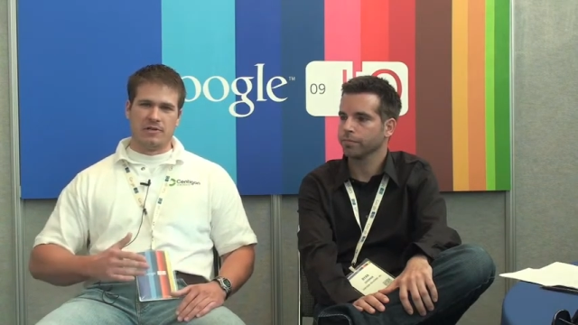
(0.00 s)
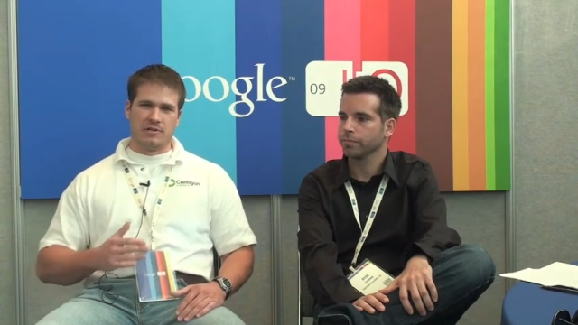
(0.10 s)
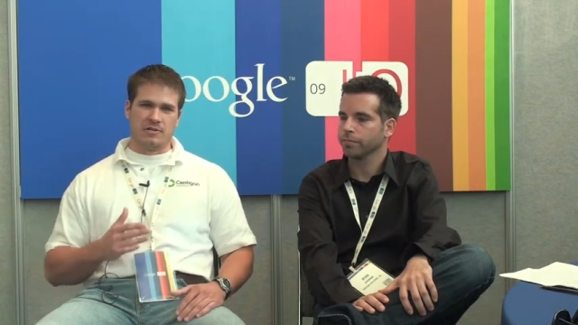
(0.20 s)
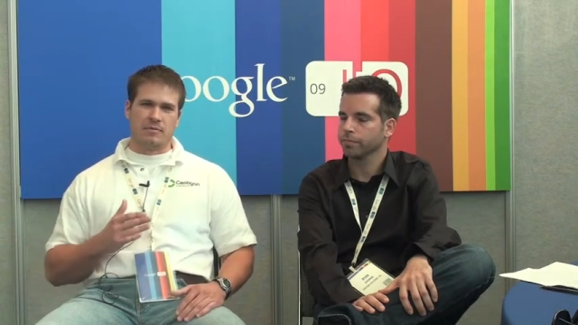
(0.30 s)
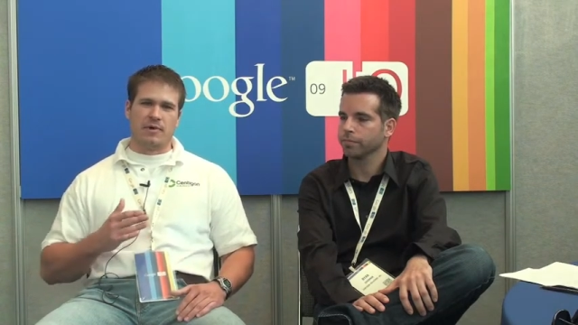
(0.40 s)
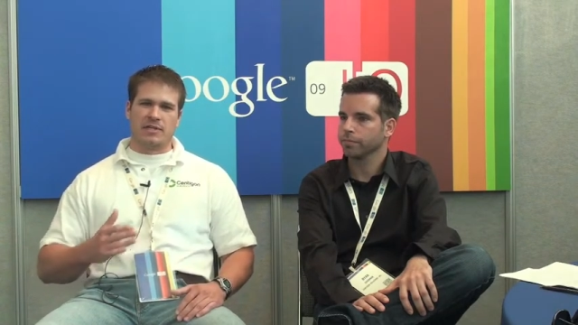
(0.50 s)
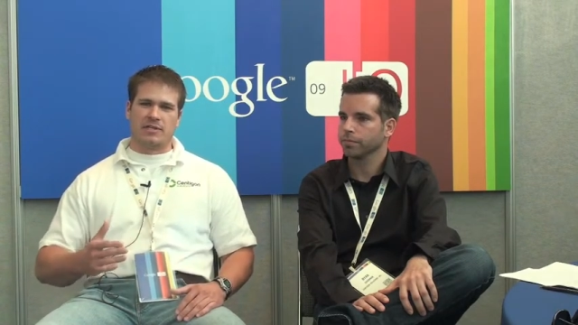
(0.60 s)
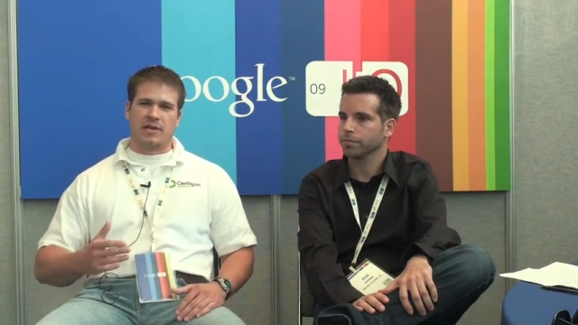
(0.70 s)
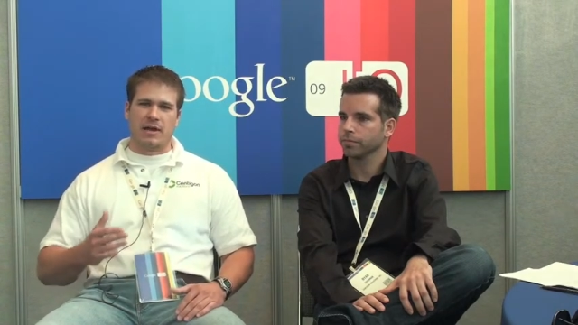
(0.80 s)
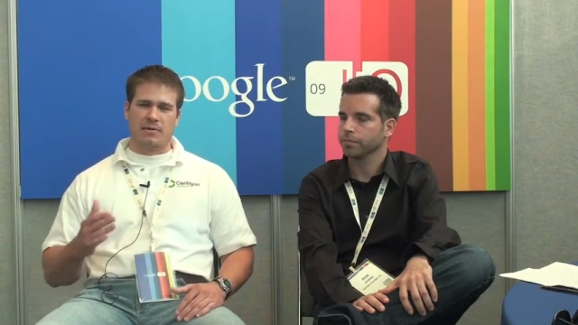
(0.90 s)
Speaker 1: choose the
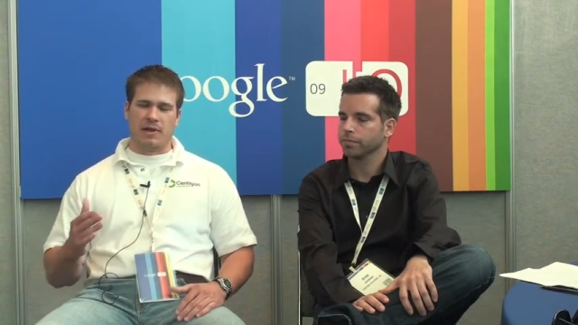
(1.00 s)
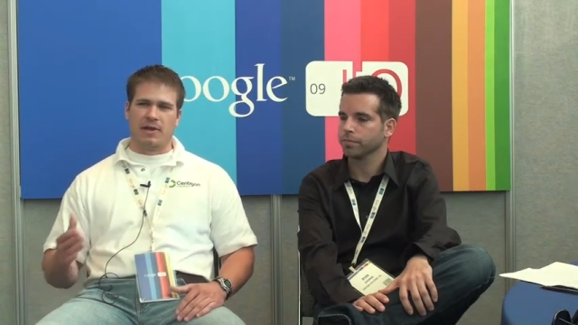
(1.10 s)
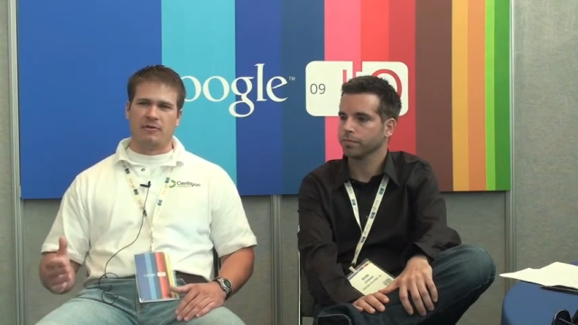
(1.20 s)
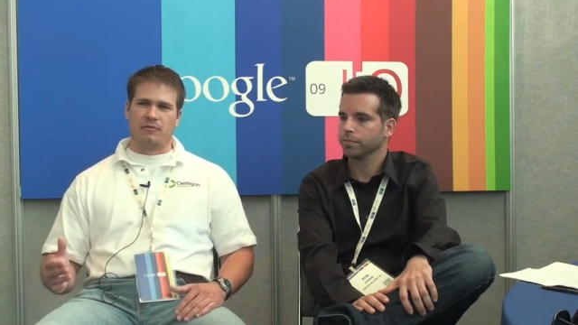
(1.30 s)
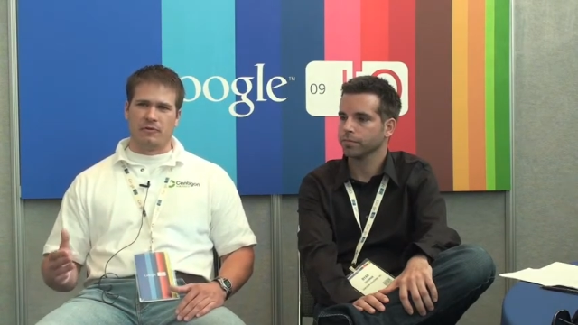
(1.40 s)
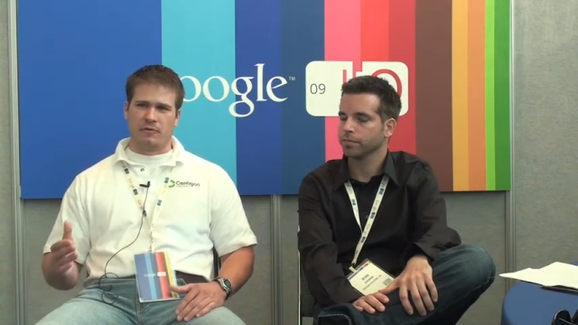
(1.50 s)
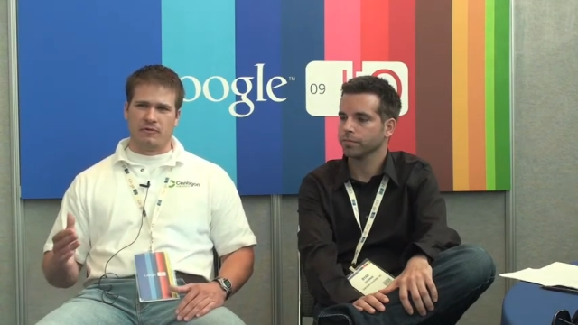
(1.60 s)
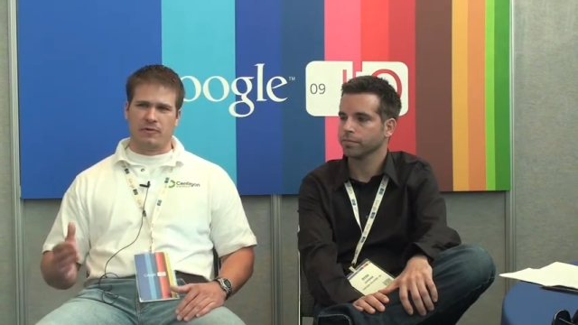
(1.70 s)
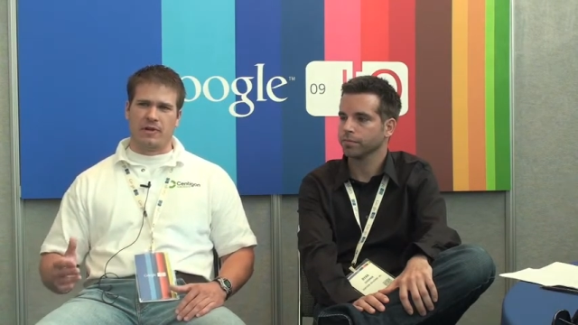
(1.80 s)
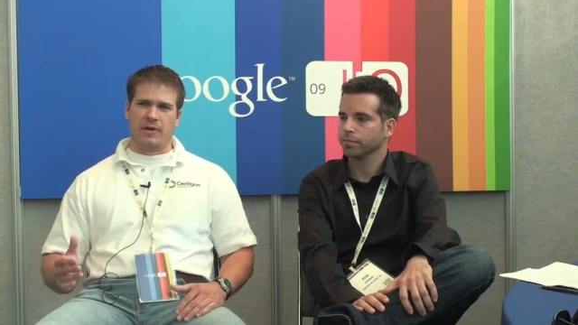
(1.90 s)
best timing interval
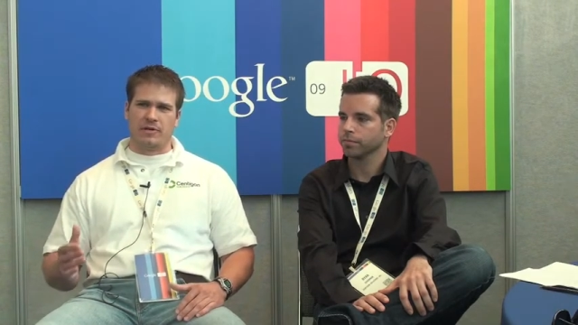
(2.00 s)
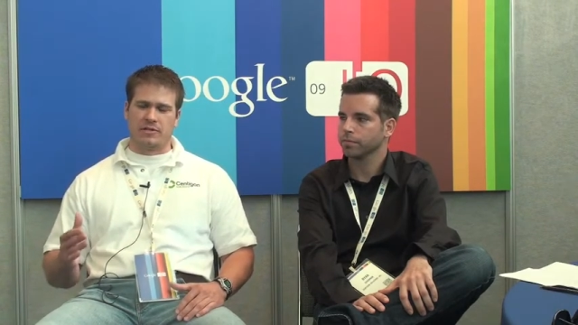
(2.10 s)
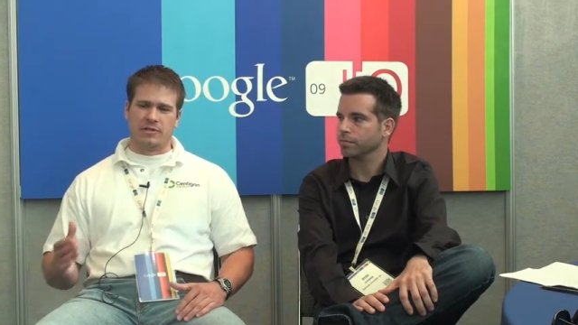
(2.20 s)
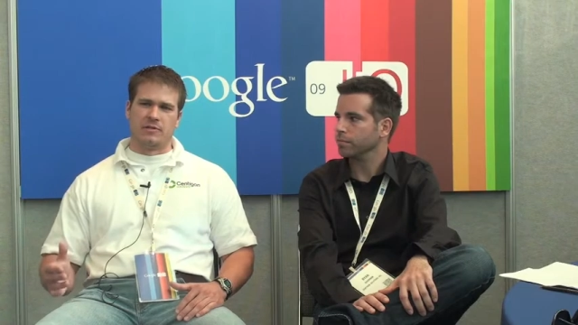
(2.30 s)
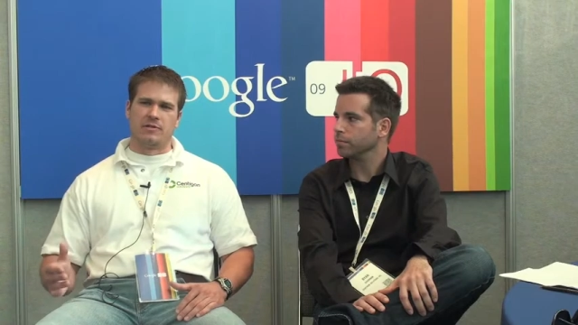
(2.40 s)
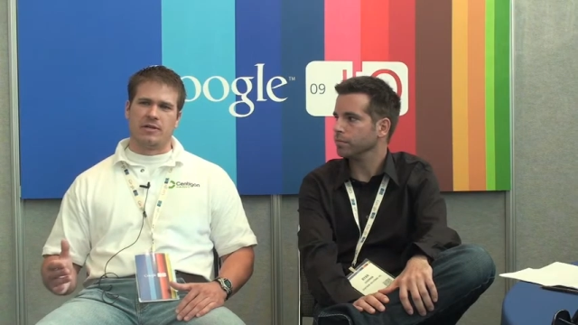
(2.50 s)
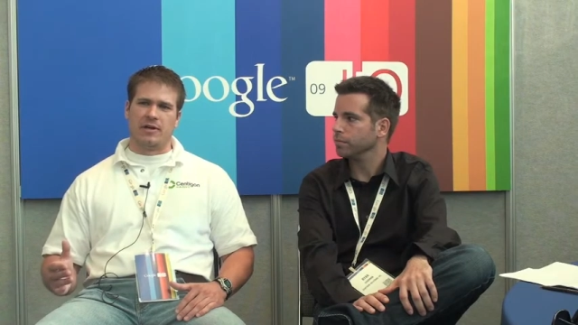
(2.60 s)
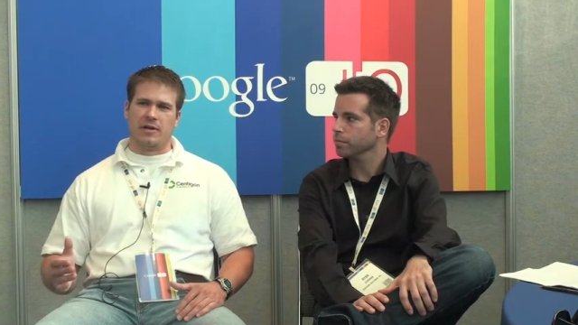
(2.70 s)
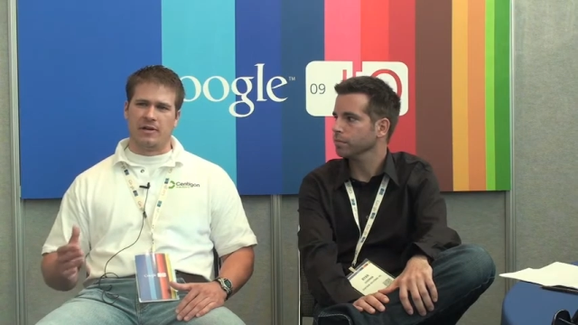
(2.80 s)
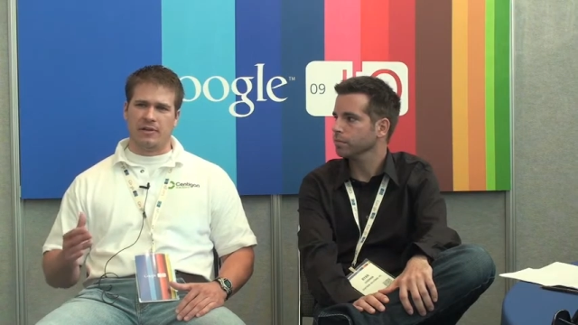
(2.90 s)
for their
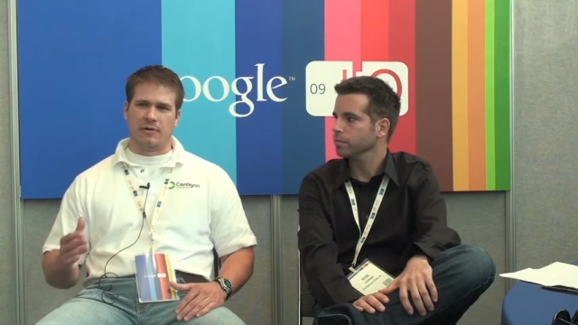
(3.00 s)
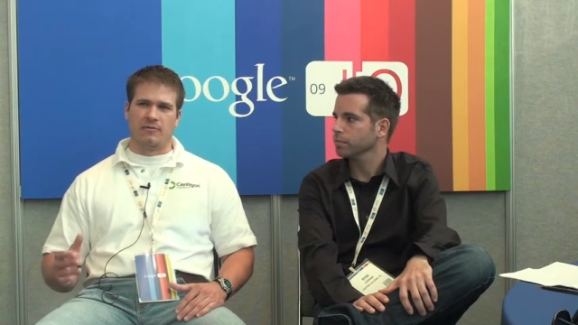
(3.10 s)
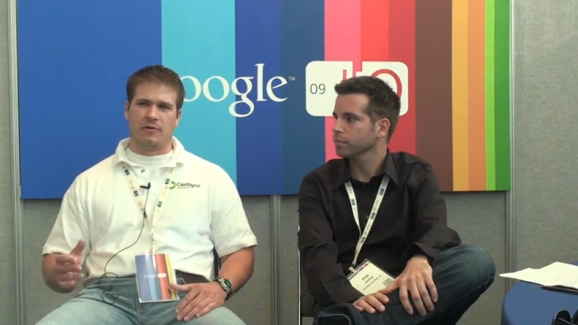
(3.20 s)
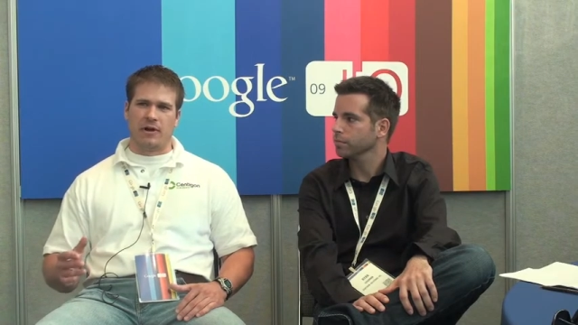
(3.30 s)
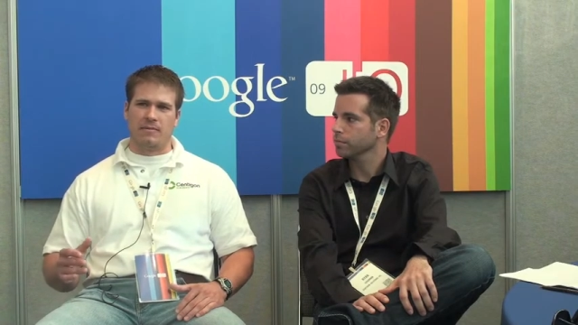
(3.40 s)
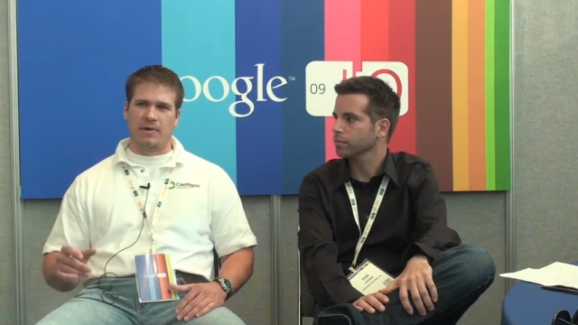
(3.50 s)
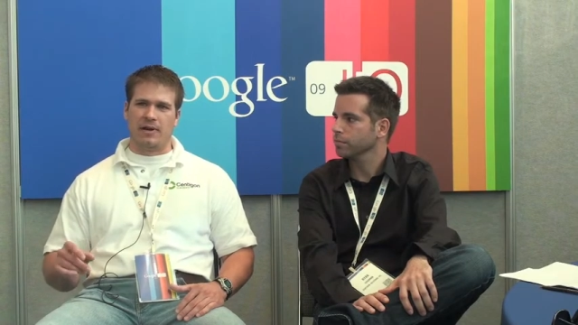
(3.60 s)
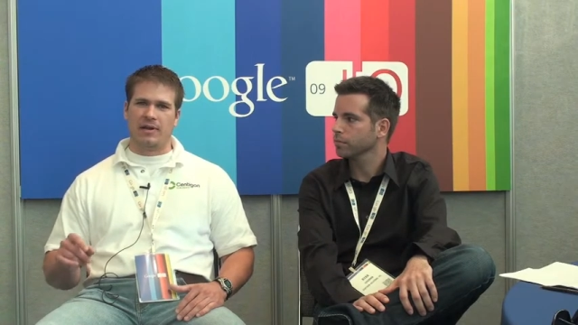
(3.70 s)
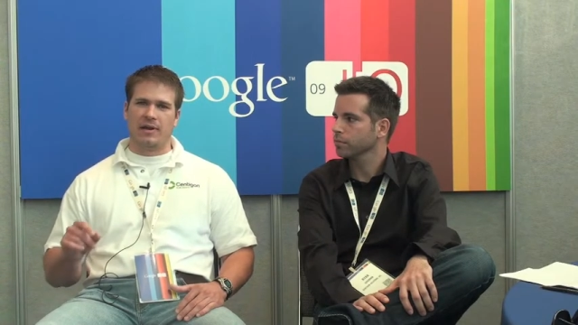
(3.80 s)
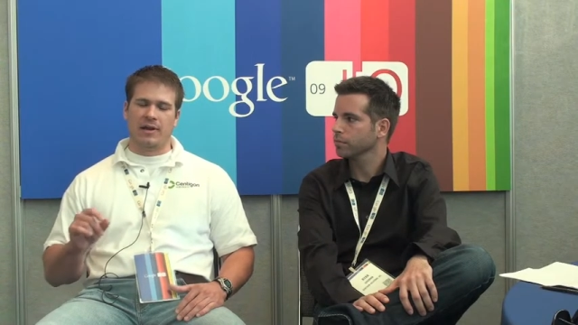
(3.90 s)
solution, their environment,